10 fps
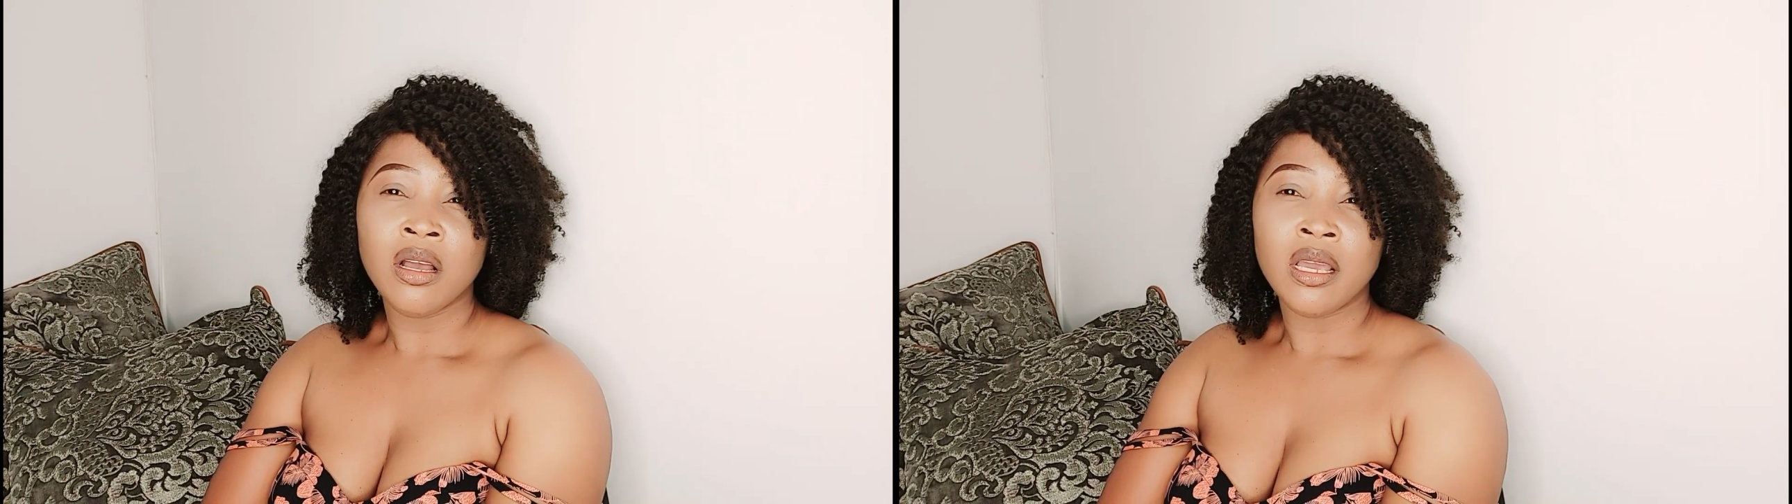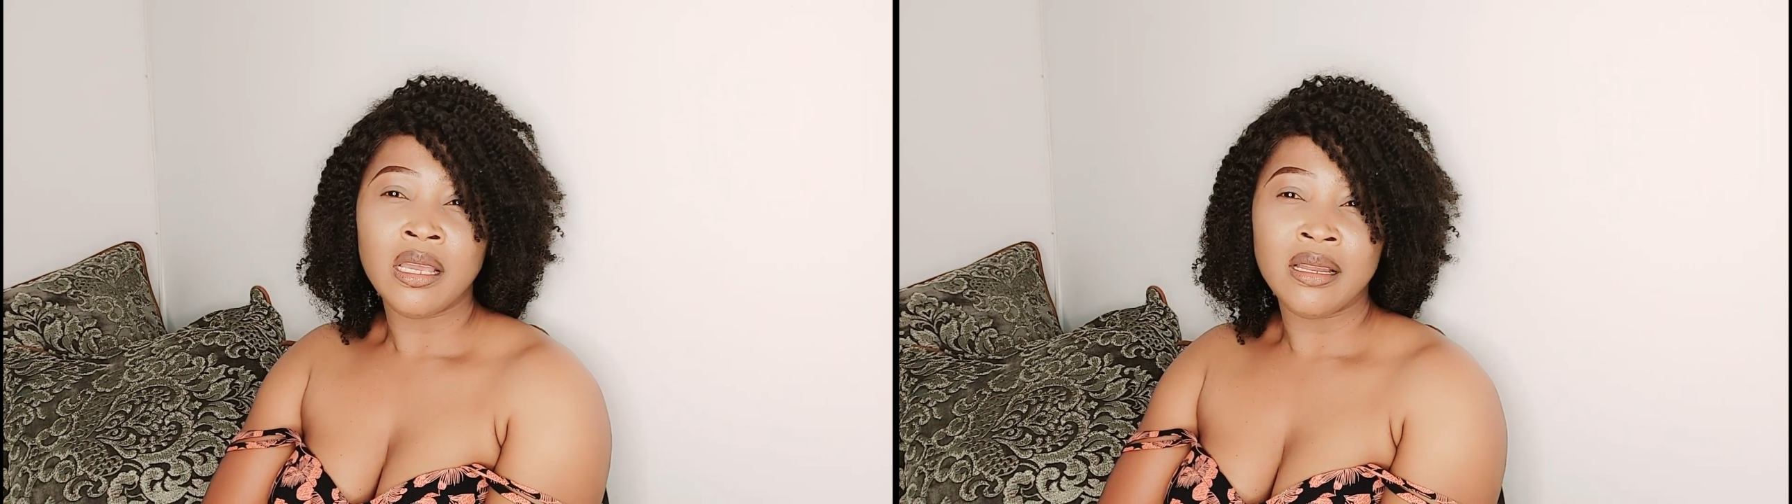
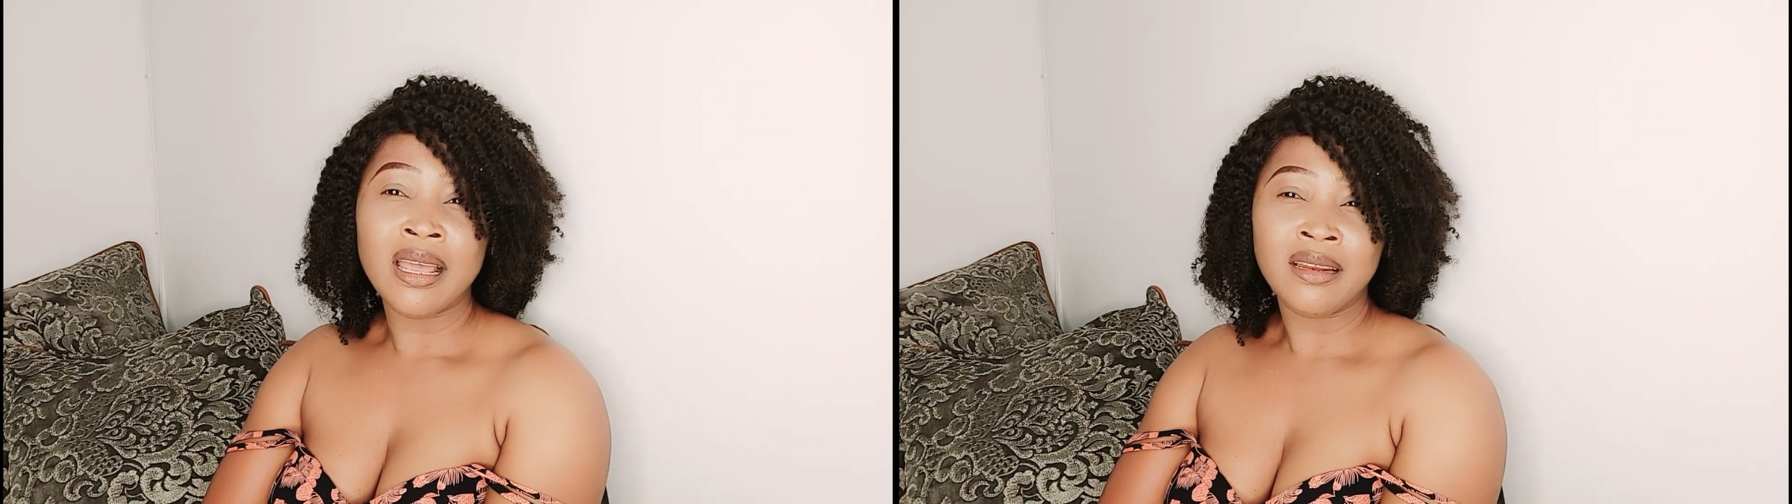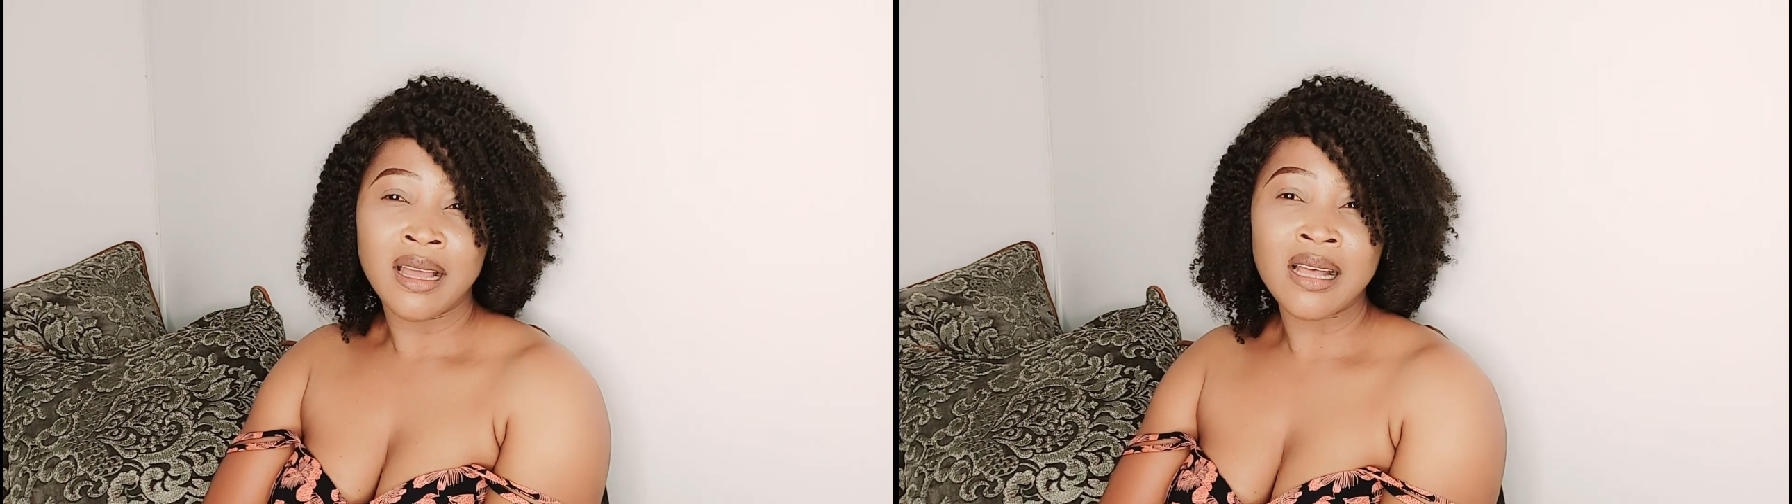in
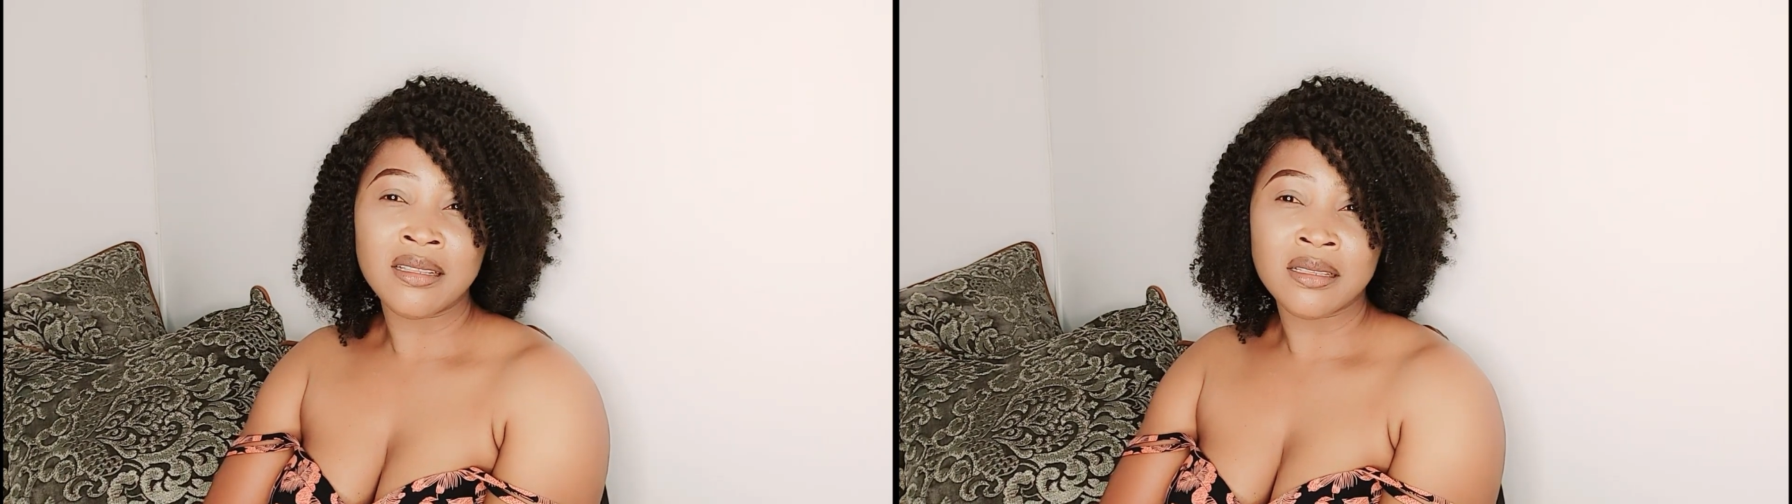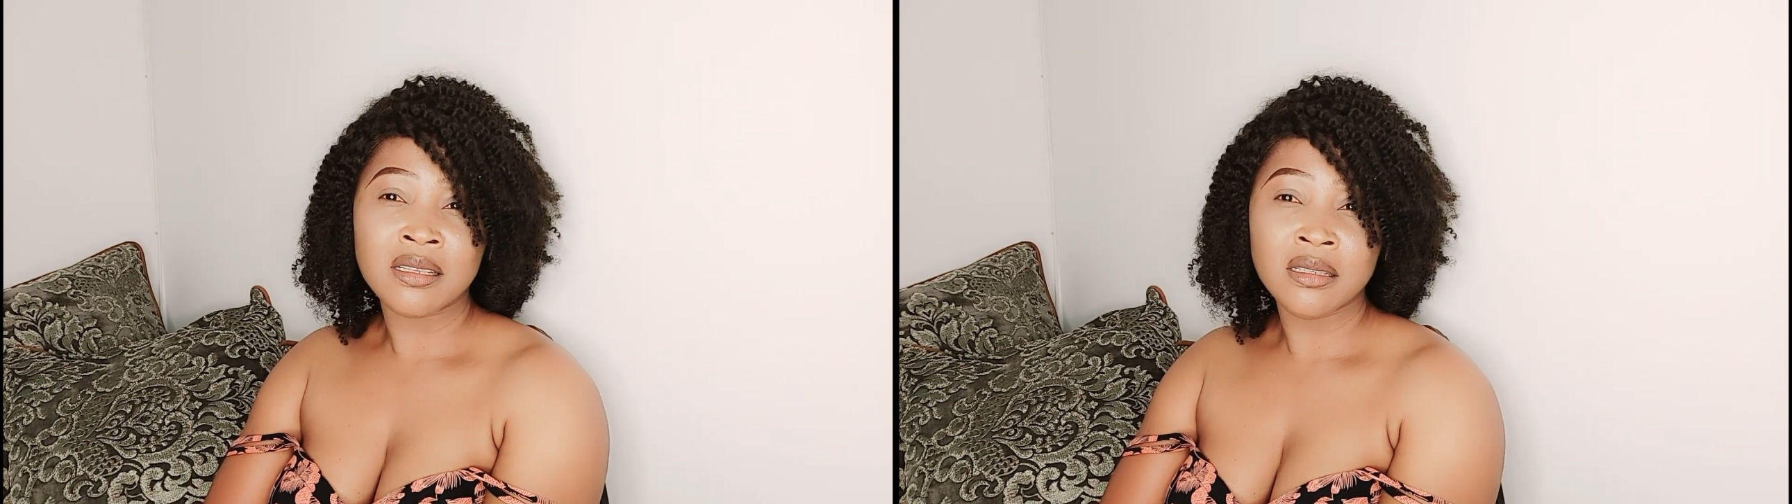
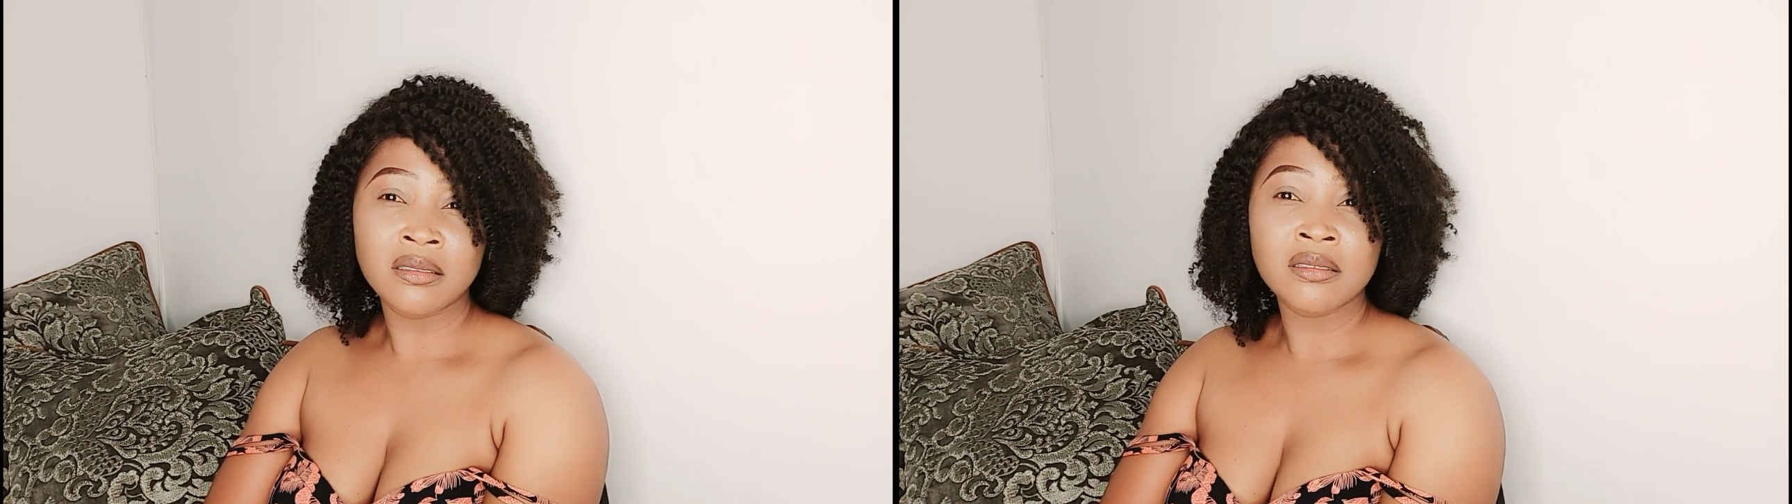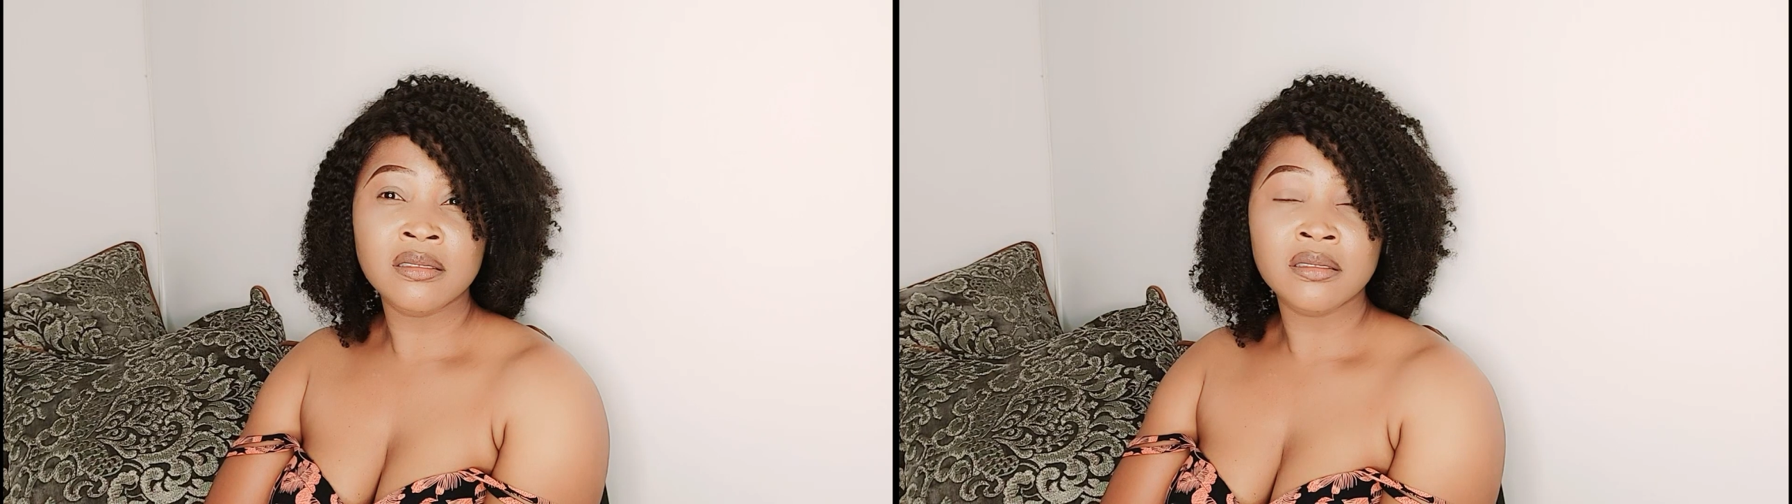
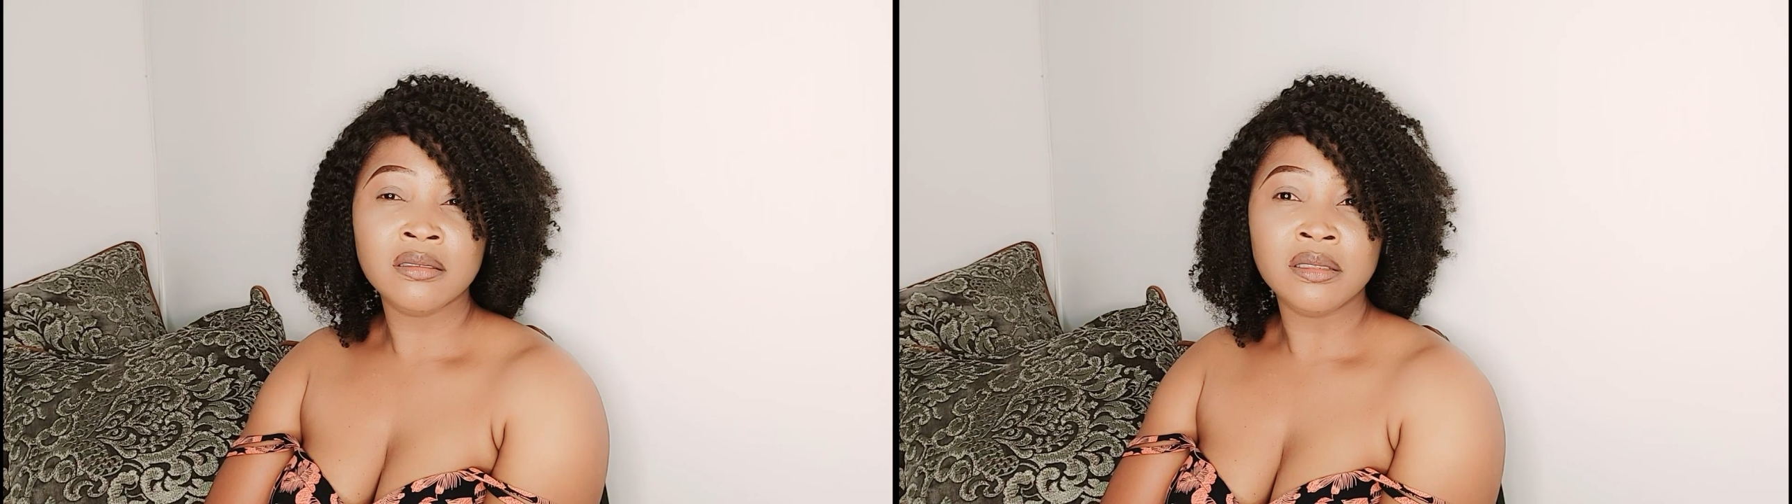enhancing